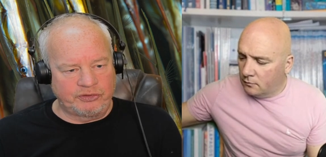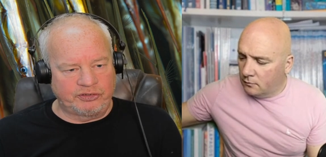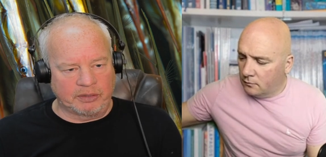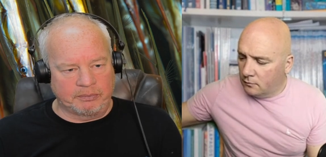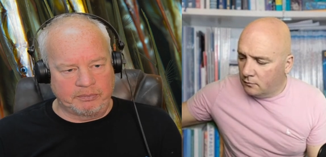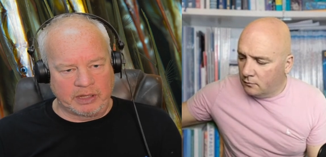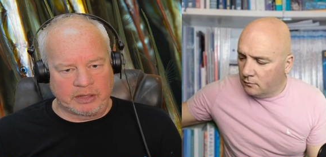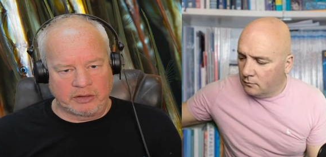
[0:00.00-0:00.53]
Speaker 1: on
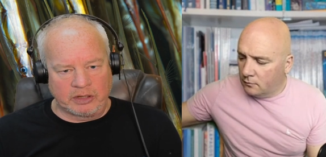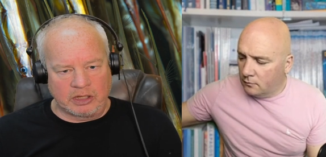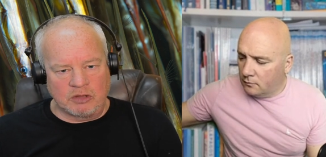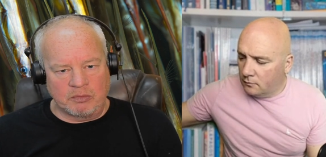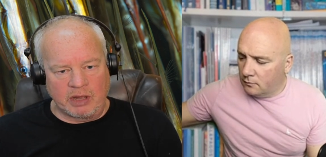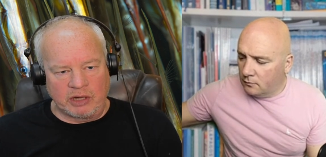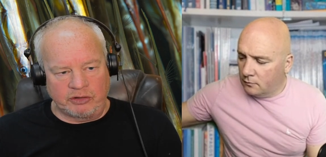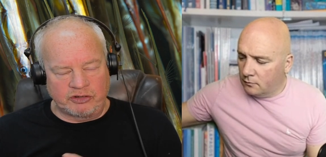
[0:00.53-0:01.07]
something that
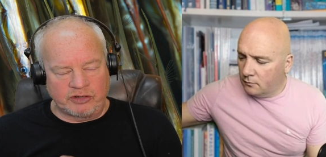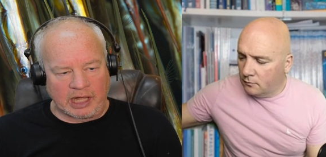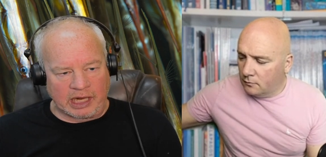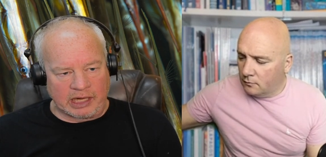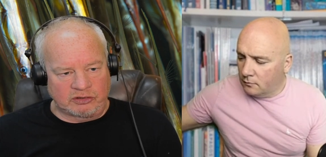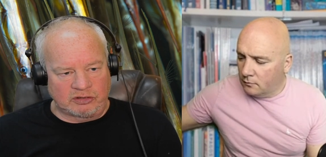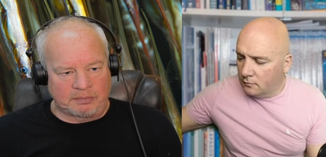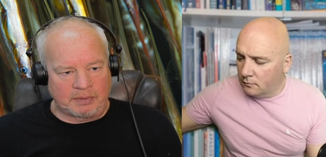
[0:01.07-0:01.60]
you mentioned,
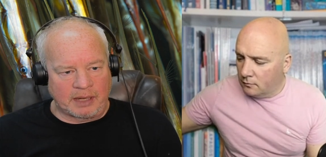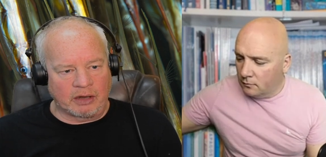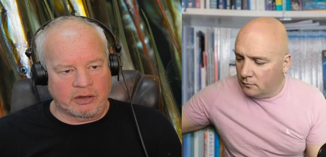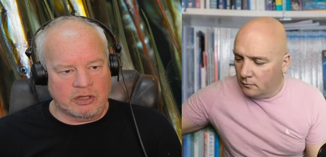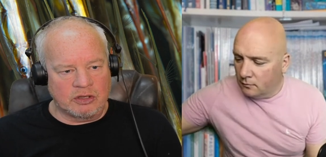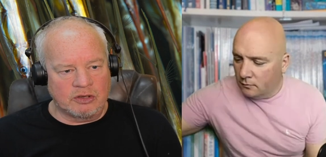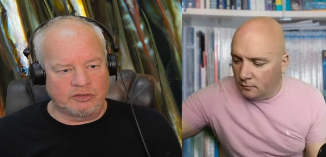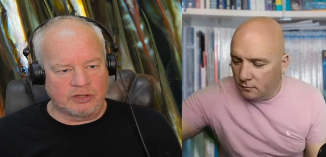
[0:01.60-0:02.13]
Alex,
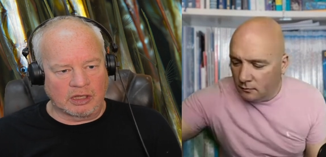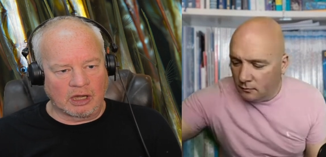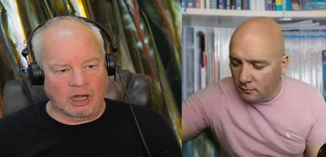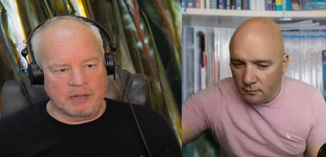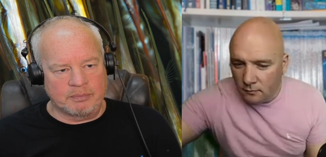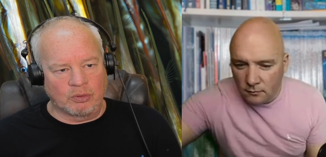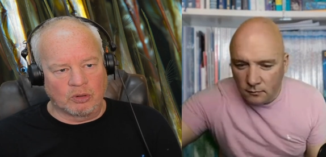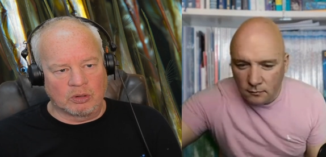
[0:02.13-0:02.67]
about using
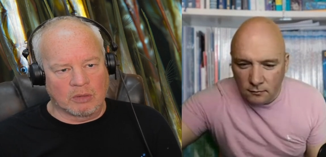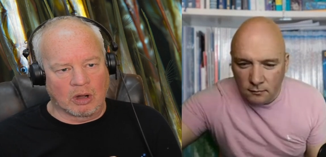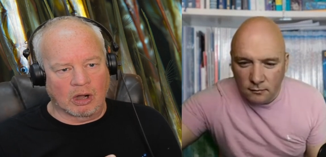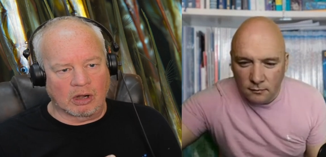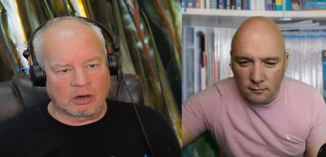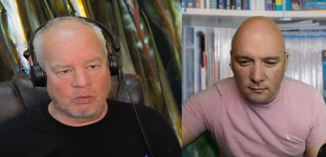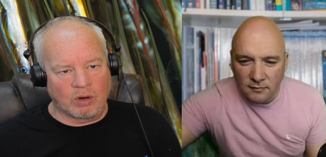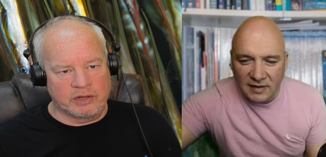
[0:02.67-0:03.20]
eyeball
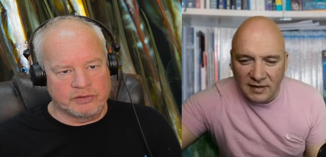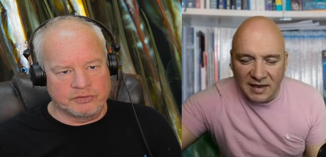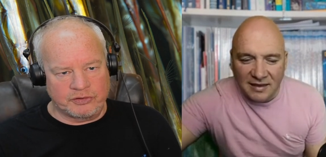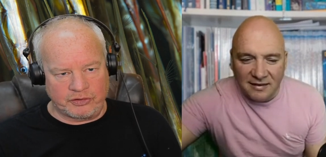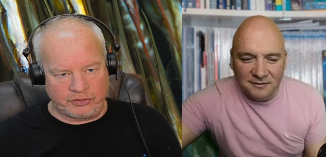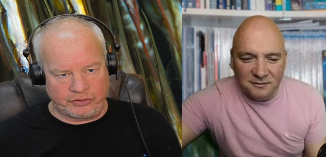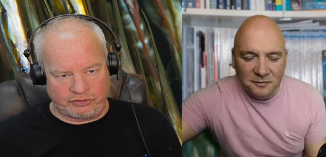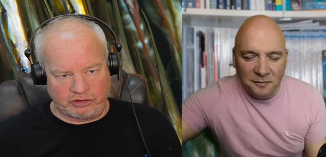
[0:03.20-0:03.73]
mark one to
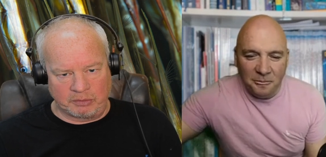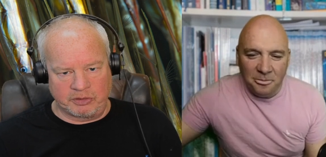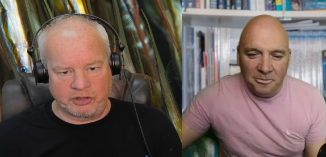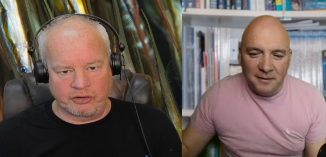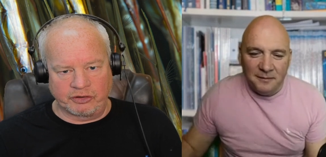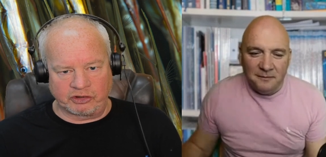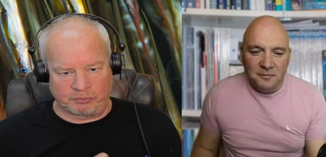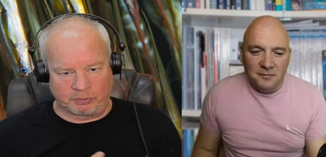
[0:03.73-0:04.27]
determine
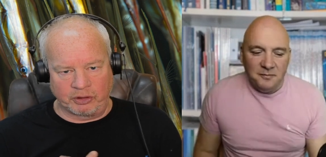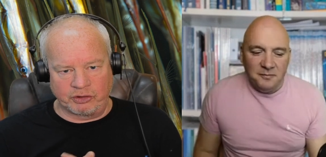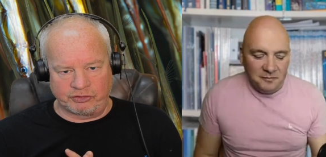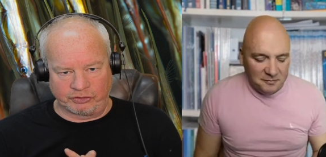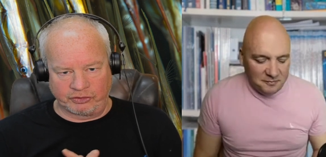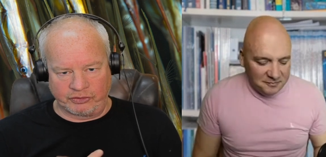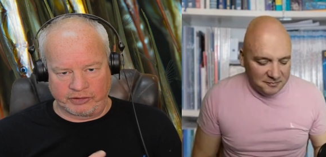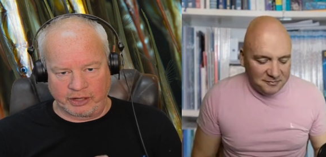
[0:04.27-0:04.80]
your
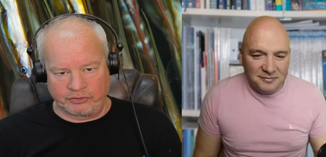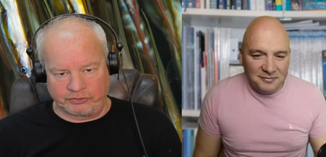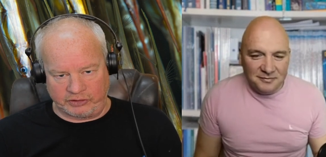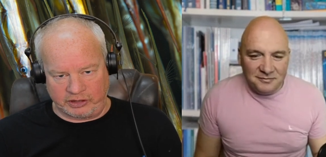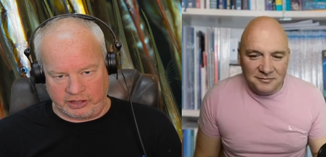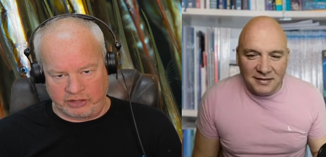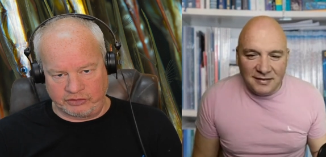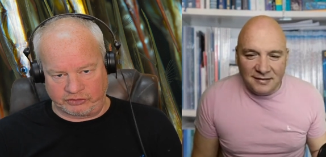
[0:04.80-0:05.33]
exposure on the
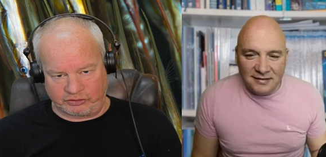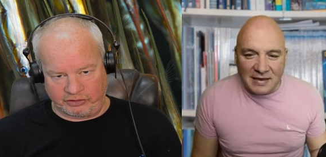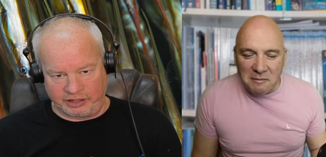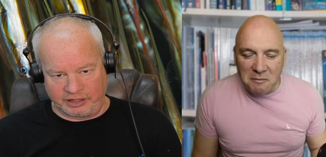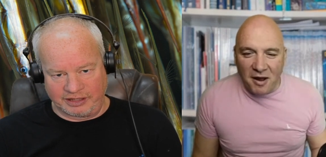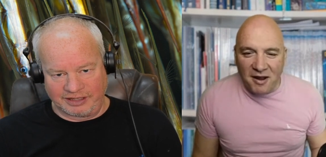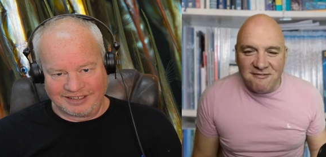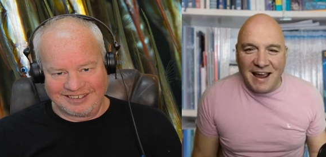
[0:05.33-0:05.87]
LCD yeah, screen.
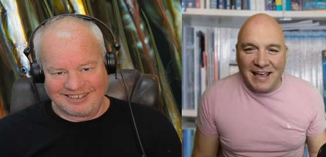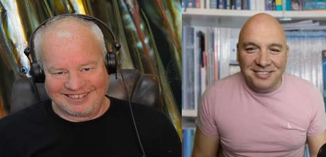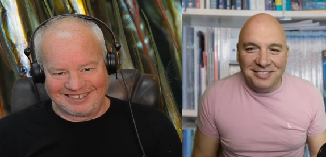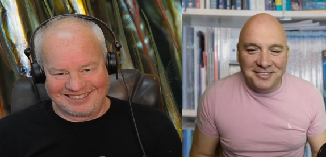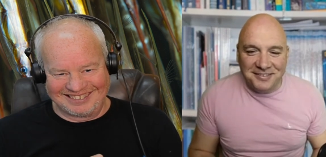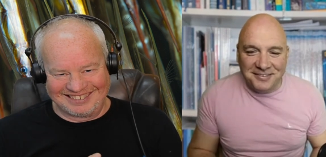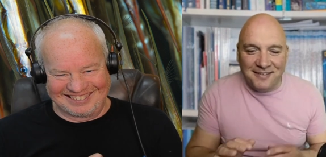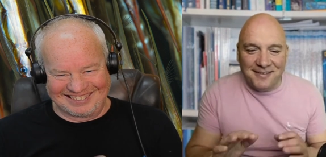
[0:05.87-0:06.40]
In my
Speaker 2: rant,
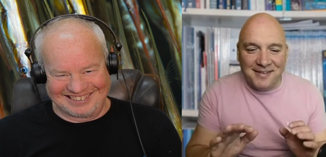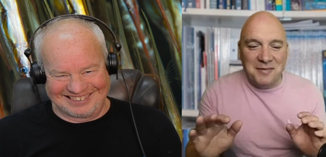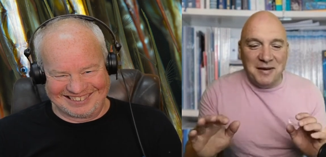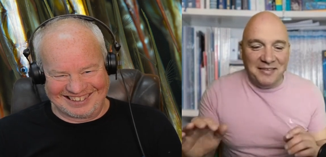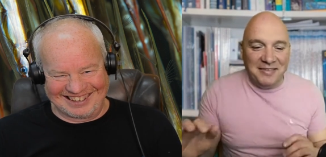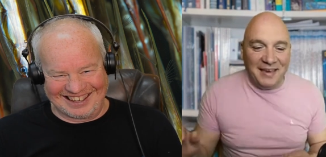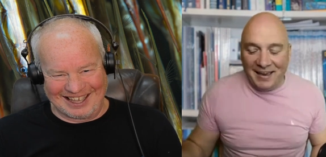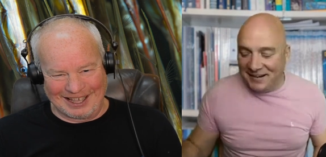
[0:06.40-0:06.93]
sorry
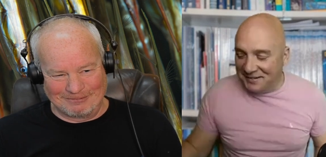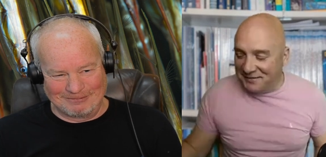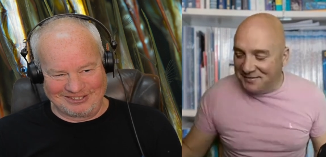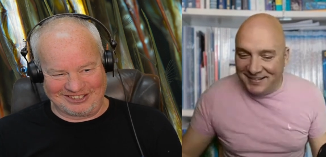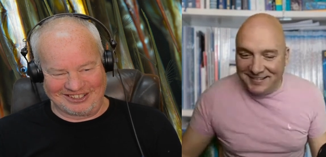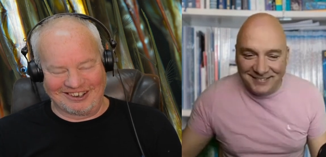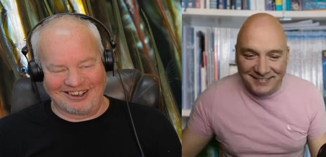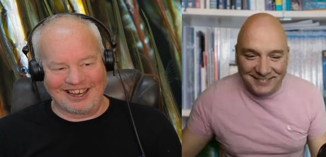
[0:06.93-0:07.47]
about
Speaker 1: that. Um,
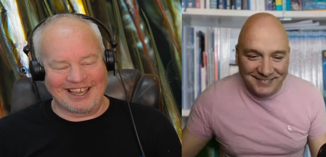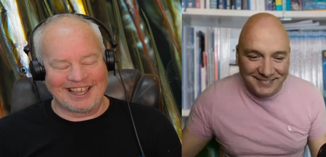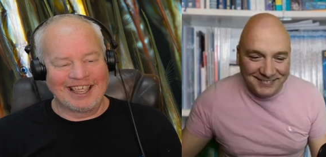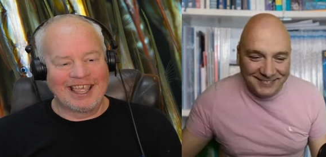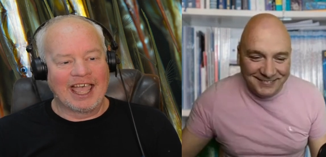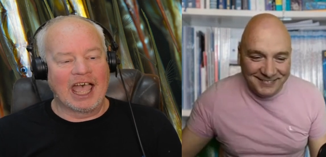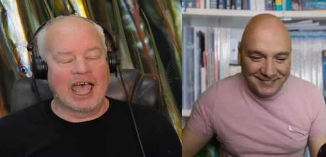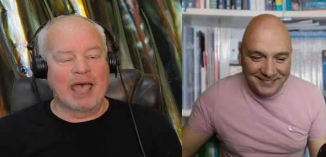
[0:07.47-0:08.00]
all right,
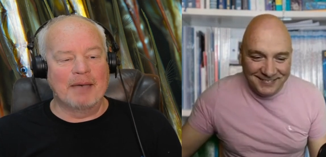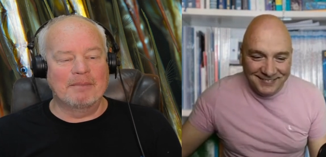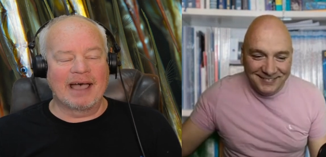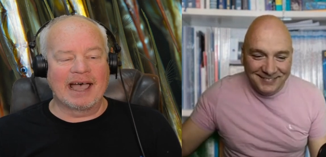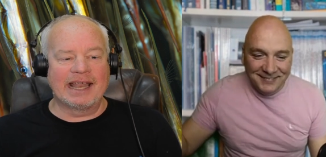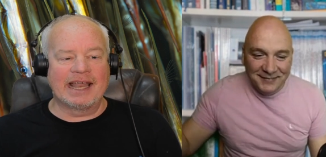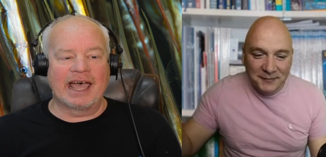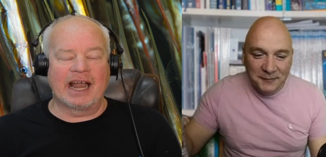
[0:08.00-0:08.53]
um,
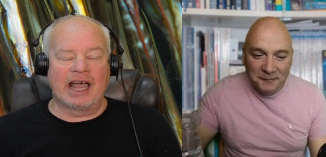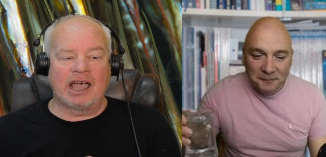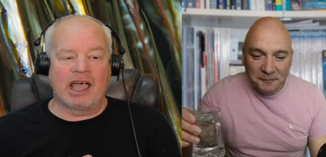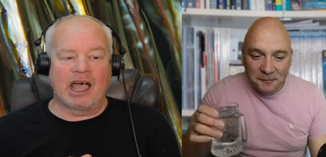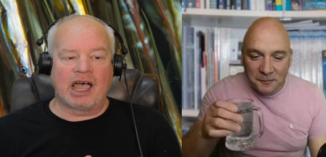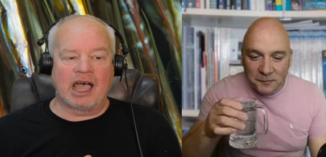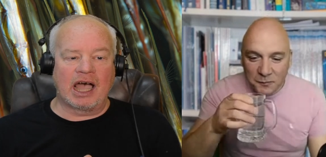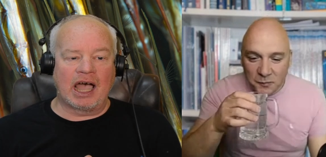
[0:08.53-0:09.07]
and, and I,
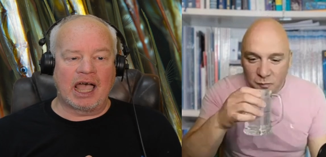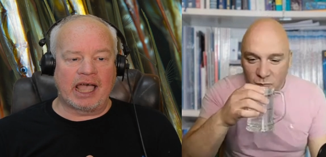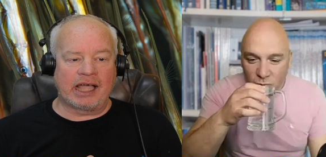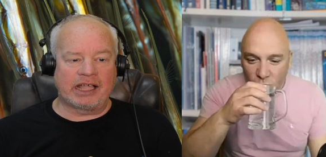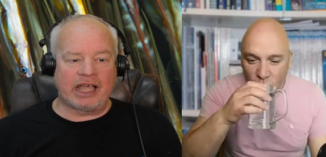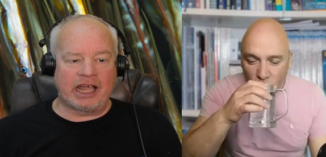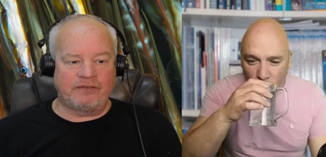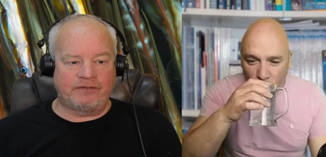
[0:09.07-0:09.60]
I, I,
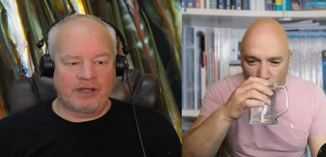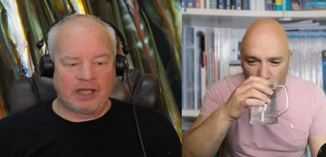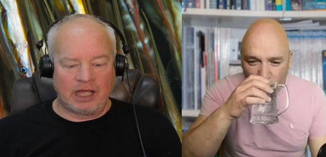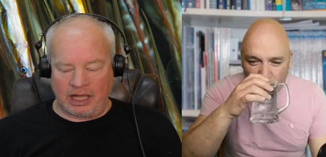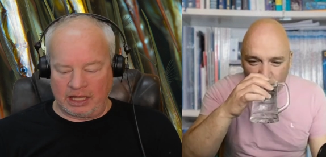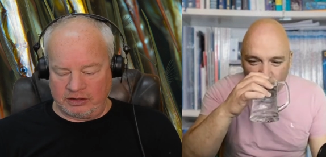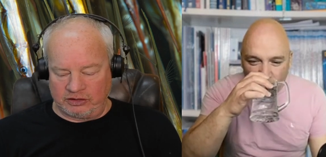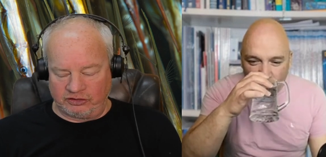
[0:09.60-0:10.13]
kind of
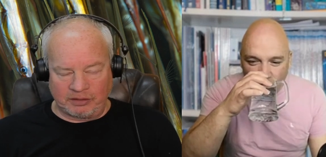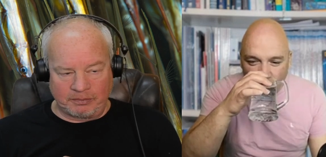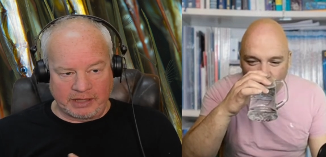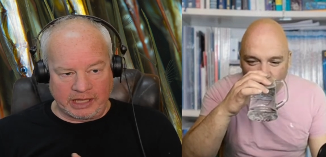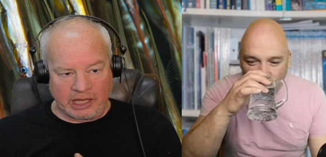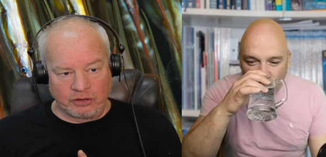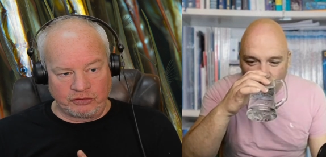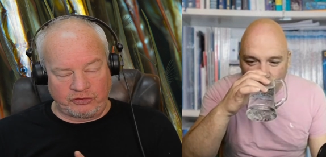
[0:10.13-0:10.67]
uh,
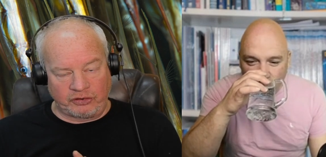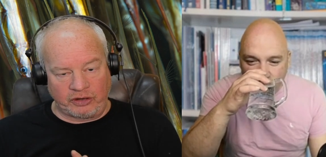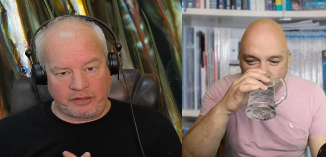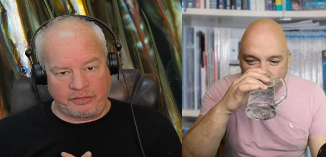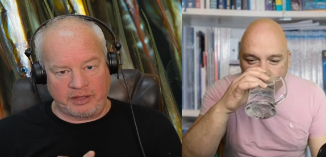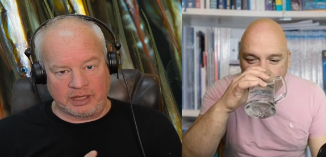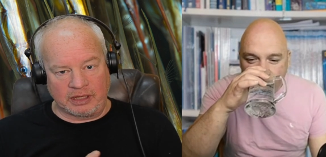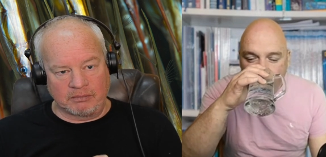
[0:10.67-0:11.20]
something else that I
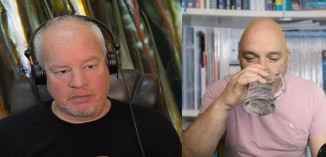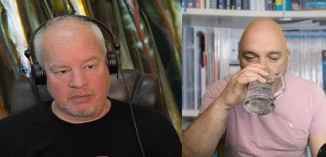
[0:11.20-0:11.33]
think